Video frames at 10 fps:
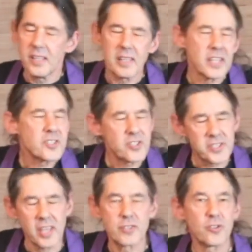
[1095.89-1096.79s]
let's
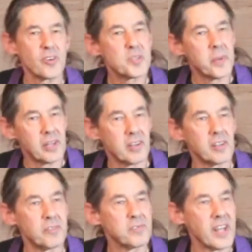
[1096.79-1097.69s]
just say the story's been a
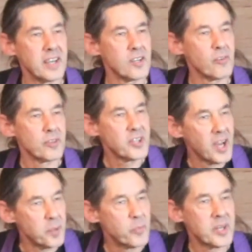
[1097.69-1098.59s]
little inflated over
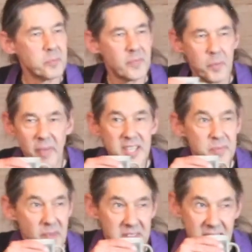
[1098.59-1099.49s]
time, but it
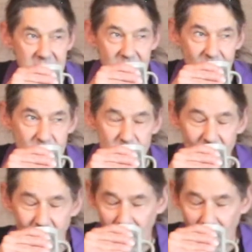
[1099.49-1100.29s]
makes mythic sense.